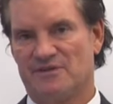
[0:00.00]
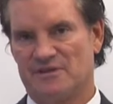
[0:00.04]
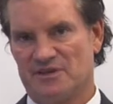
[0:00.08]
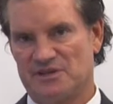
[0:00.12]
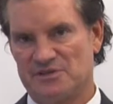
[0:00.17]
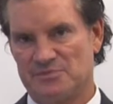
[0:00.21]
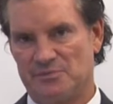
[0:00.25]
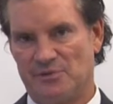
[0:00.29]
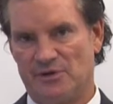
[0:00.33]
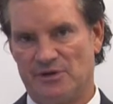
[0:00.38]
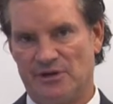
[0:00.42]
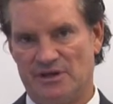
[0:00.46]

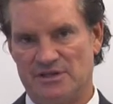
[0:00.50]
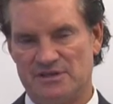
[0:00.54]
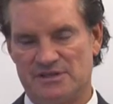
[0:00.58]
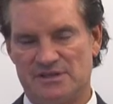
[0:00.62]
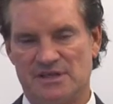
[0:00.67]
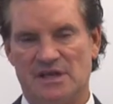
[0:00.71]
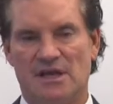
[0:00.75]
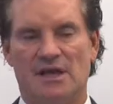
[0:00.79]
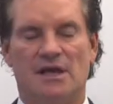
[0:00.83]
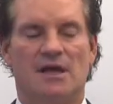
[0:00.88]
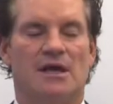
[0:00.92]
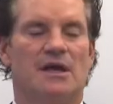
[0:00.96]
experience,
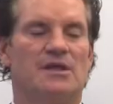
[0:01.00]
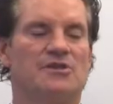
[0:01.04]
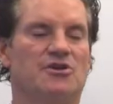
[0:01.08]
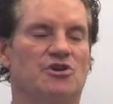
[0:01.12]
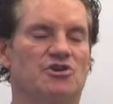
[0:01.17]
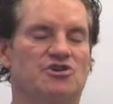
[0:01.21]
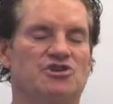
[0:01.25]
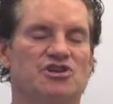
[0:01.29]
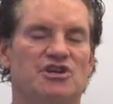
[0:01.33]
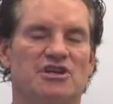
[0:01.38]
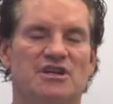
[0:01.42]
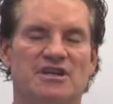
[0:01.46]
there
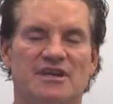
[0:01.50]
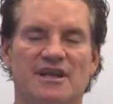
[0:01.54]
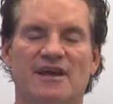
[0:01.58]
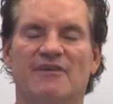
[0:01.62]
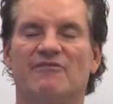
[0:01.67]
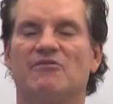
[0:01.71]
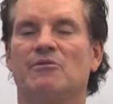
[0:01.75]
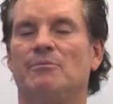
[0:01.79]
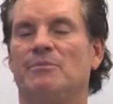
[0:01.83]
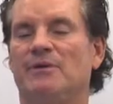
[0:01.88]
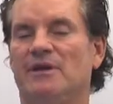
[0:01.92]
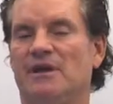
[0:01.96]
should
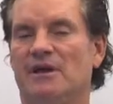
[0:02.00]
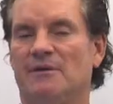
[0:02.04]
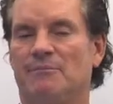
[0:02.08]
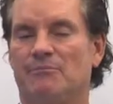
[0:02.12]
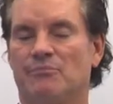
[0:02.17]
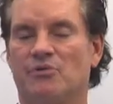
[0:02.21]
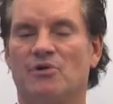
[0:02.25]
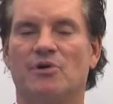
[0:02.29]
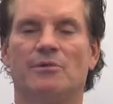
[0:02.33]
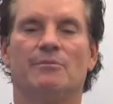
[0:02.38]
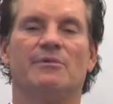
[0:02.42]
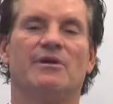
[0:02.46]
never be a
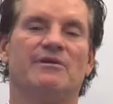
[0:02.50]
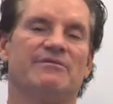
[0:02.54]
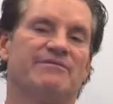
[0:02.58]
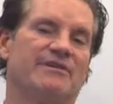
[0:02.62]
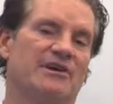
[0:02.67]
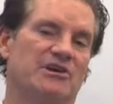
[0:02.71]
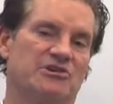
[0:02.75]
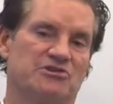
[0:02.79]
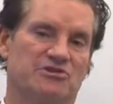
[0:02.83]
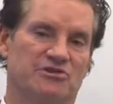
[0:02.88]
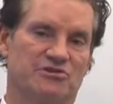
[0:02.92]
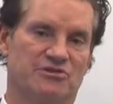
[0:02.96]
permanent
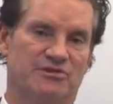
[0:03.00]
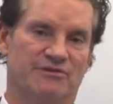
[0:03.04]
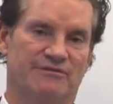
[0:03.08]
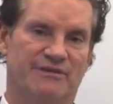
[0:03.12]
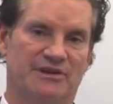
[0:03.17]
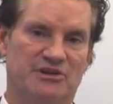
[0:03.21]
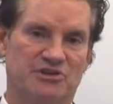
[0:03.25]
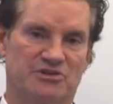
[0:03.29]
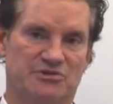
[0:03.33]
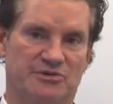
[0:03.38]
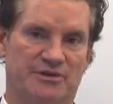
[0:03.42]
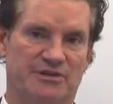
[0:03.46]
facial nerve
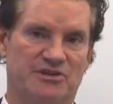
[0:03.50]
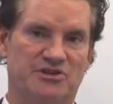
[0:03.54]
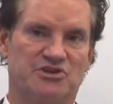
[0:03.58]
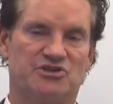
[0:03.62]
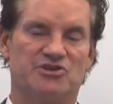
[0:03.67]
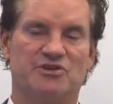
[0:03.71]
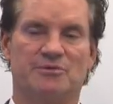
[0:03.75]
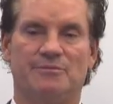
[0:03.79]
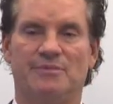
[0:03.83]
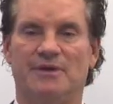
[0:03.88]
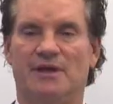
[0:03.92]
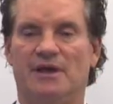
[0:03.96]
injury. This
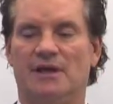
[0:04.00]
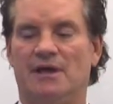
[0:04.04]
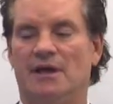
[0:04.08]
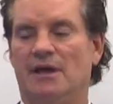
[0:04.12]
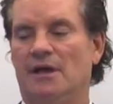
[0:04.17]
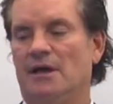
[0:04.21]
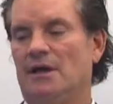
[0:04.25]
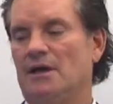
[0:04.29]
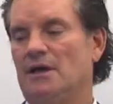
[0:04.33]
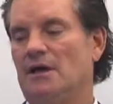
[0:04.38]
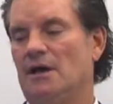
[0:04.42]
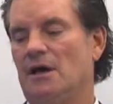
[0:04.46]
should be
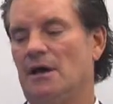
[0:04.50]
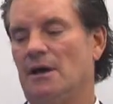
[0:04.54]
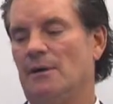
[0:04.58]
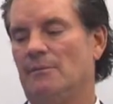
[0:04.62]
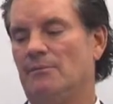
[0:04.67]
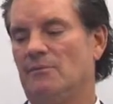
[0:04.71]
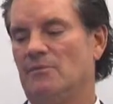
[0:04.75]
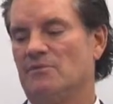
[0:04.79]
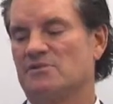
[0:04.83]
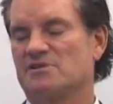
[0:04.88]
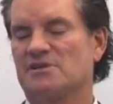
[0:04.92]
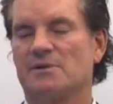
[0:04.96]

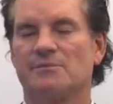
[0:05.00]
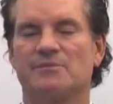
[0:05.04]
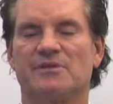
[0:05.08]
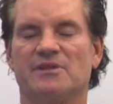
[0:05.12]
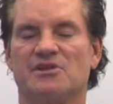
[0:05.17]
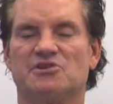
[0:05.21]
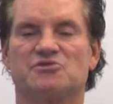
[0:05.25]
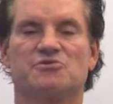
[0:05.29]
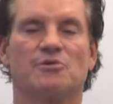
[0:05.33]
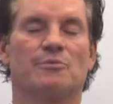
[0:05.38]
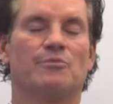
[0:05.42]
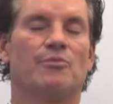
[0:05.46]
something
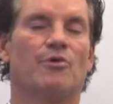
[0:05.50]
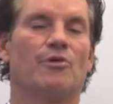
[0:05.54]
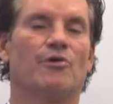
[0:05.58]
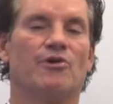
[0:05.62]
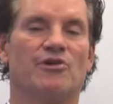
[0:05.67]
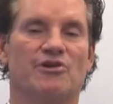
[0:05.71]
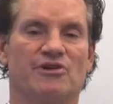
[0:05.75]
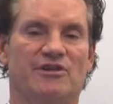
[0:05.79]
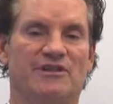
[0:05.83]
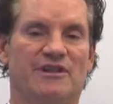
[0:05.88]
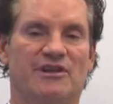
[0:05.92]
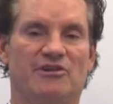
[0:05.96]
that's
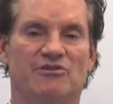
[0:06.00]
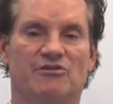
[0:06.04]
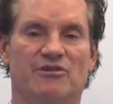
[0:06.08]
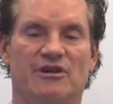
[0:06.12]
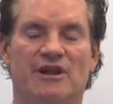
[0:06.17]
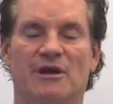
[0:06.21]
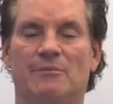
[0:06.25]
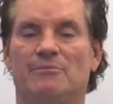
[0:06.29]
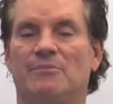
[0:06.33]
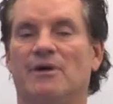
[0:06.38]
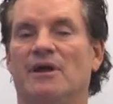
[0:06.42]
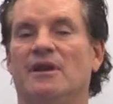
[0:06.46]
reported on the
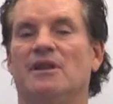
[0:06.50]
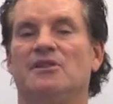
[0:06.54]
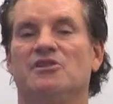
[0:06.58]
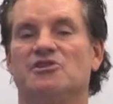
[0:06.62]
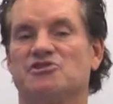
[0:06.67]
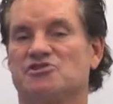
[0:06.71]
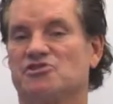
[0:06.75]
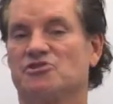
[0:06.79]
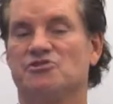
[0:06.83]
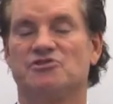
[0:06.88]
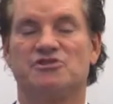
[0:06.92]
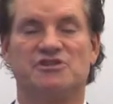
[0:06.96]
internet, but the
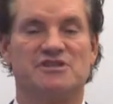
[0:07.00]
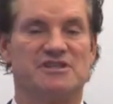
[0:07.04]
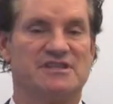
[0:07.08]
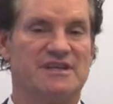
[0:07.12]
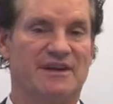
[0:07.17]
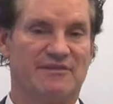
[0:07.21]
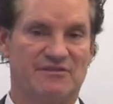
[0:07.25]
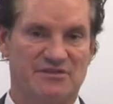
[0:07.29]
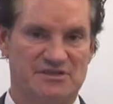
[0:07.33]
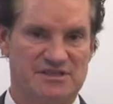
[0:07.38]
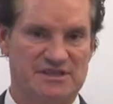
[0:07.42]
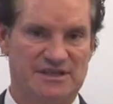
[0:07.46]
surgeon's
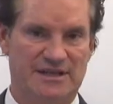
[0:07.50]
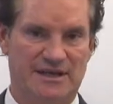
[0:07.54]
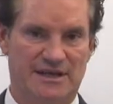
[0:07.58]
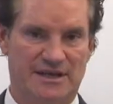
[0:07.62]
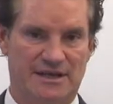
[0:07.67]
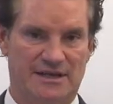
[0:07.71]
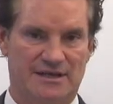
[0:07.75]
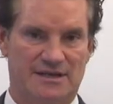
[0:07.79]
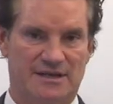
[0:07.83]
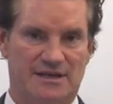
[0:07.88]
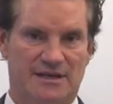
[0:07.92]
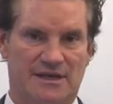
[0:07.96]
never seen
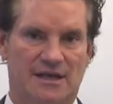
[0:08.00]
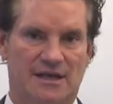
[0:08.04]
it.